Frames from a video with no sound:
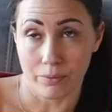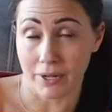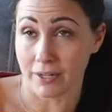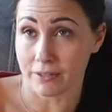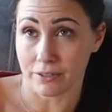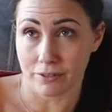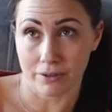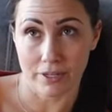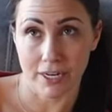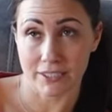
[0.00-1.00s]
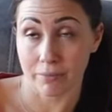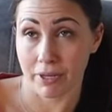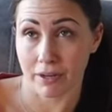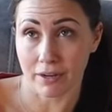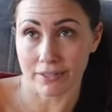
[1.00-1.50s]
Well, you know there has to
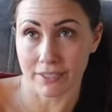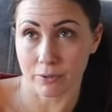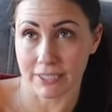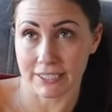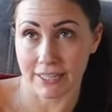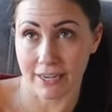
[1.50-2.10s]
be a consequence,